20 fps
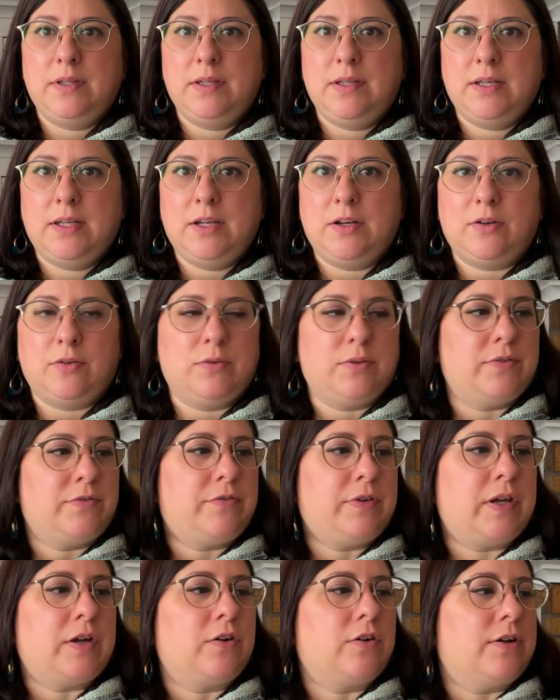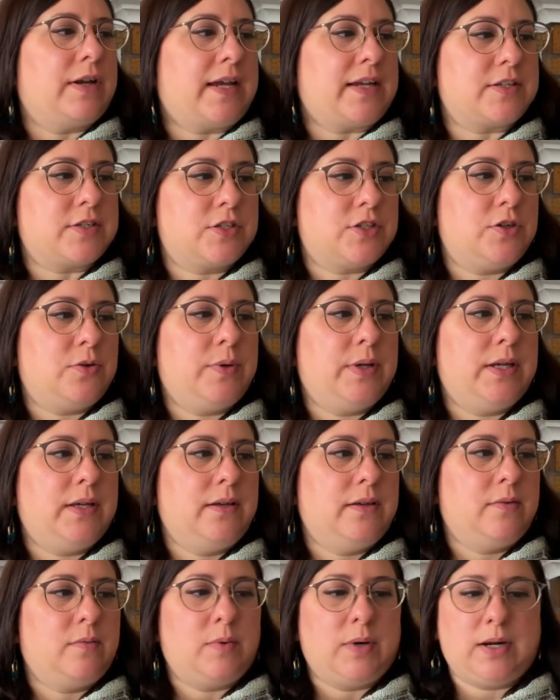you know, the finger next to
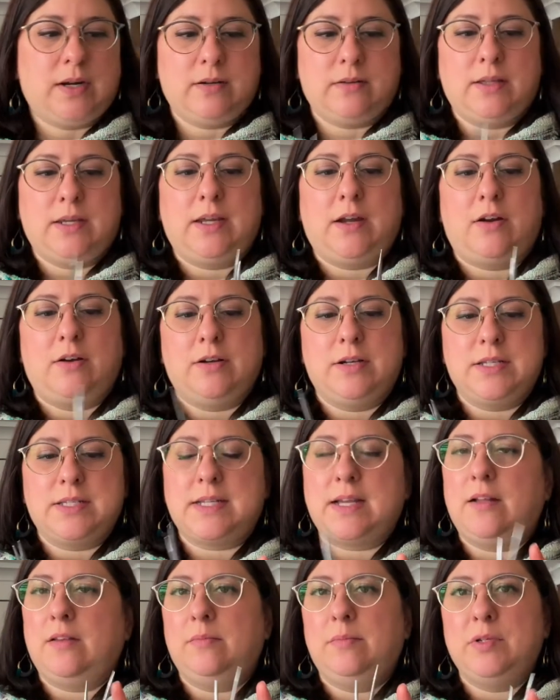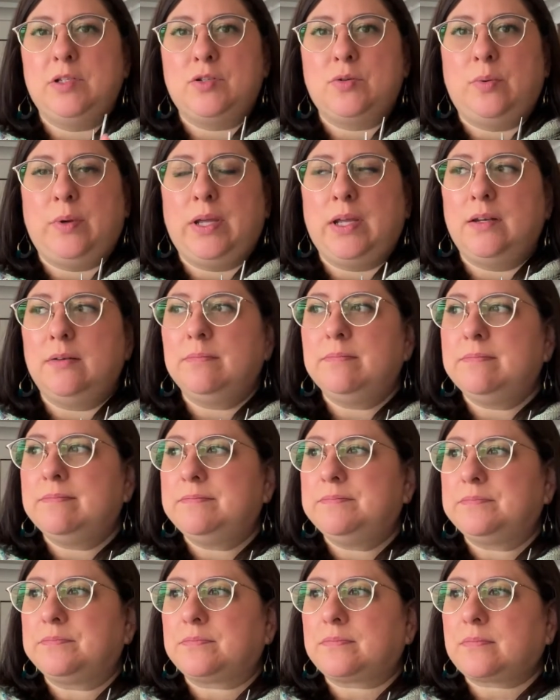it where the yarn is held between.
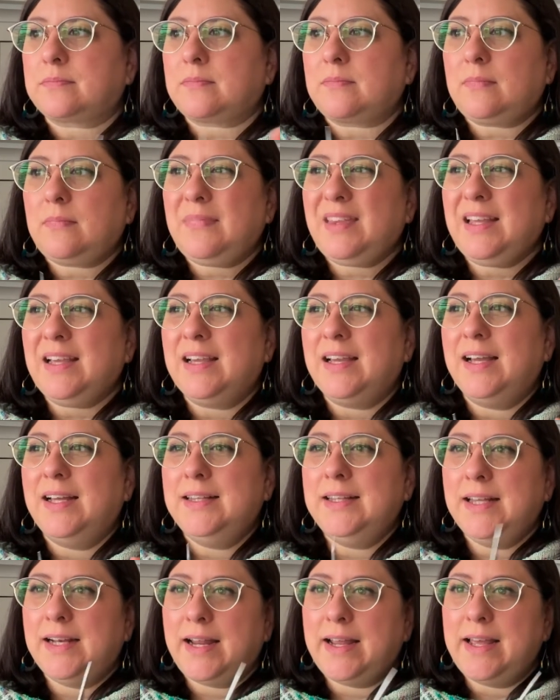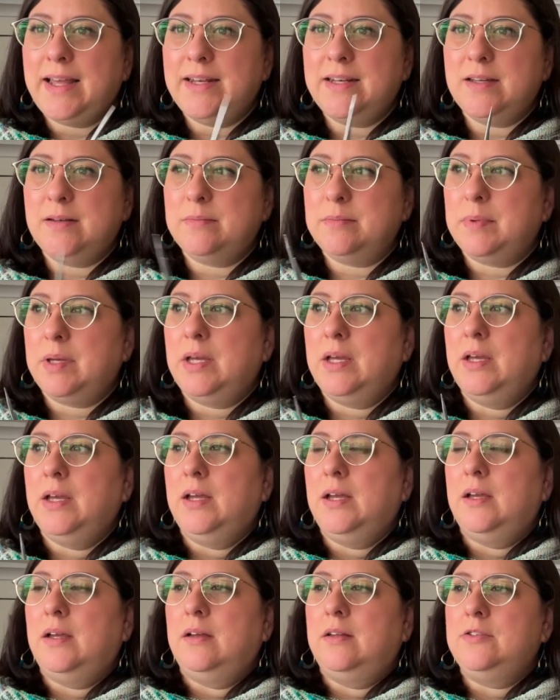And then I end up
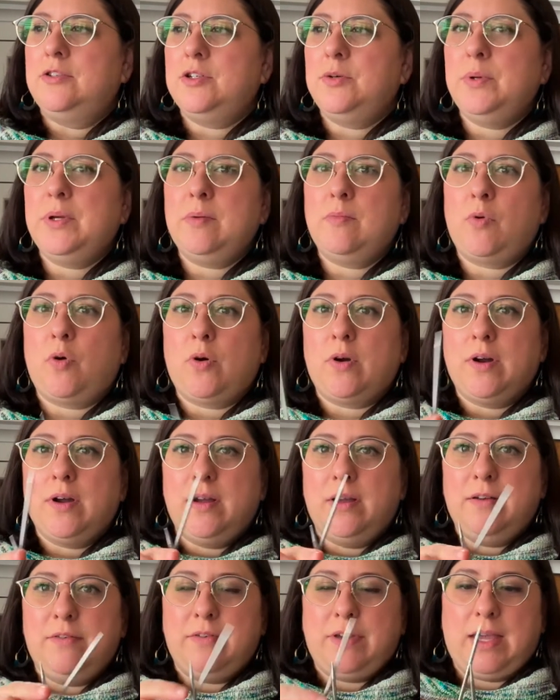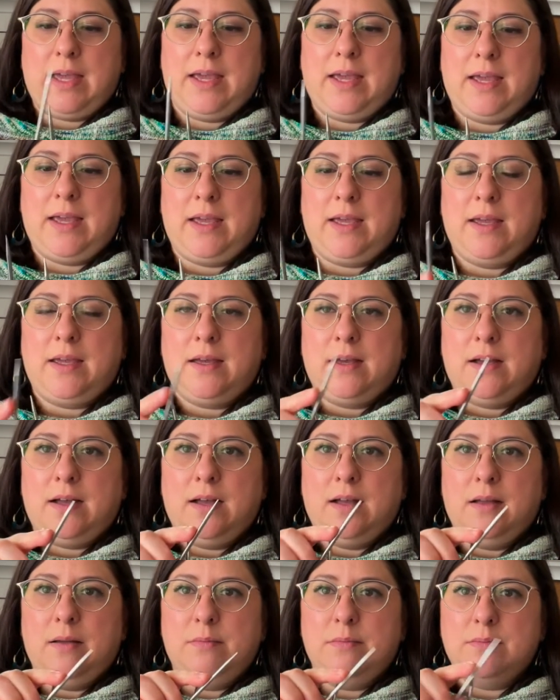doing more of a
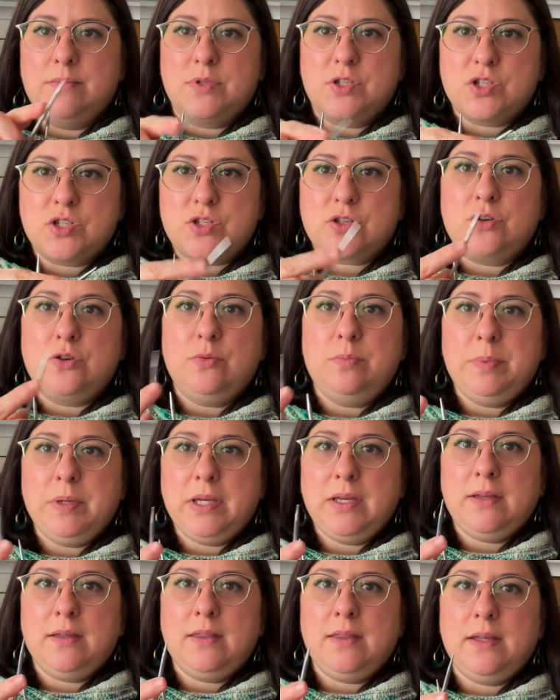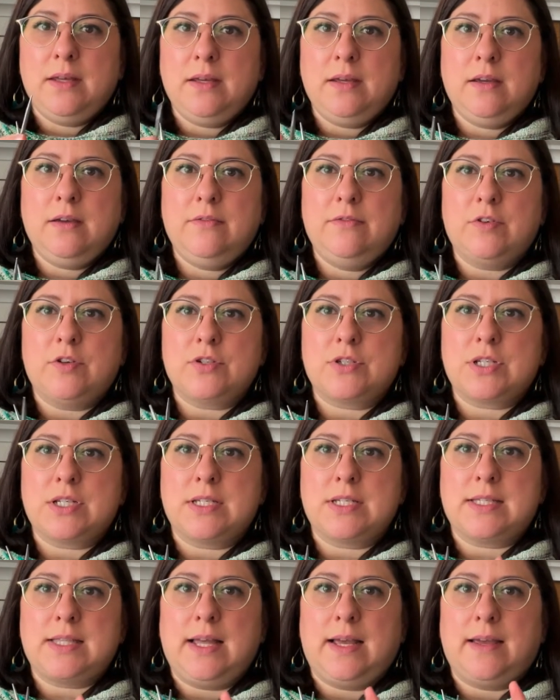scooping thing
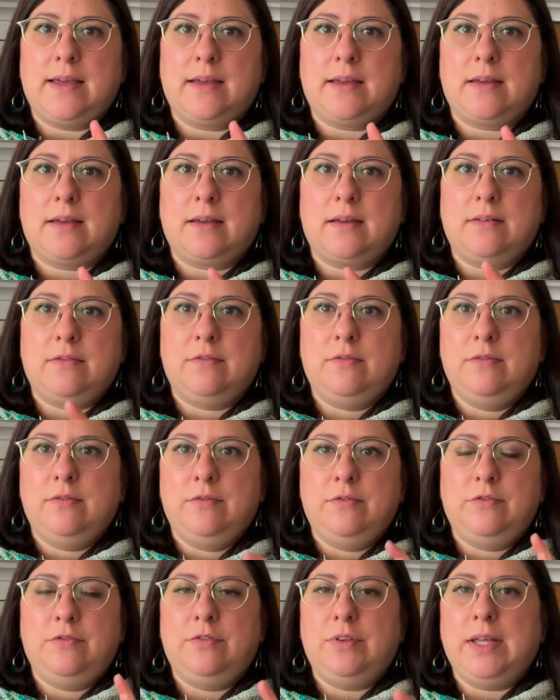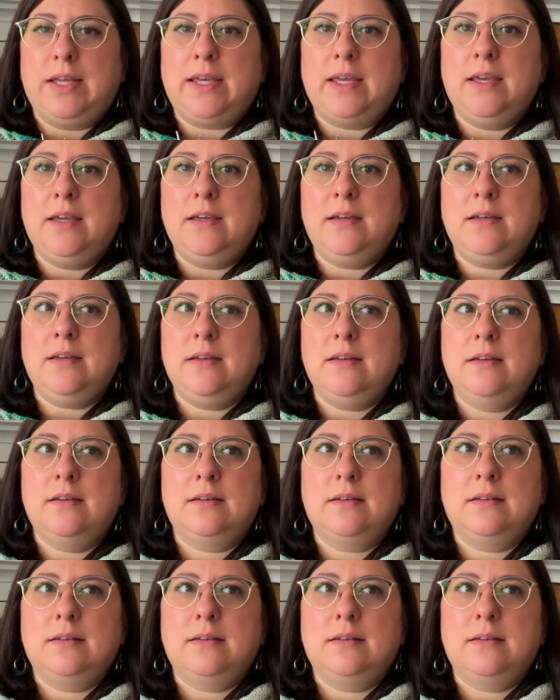versus like flicking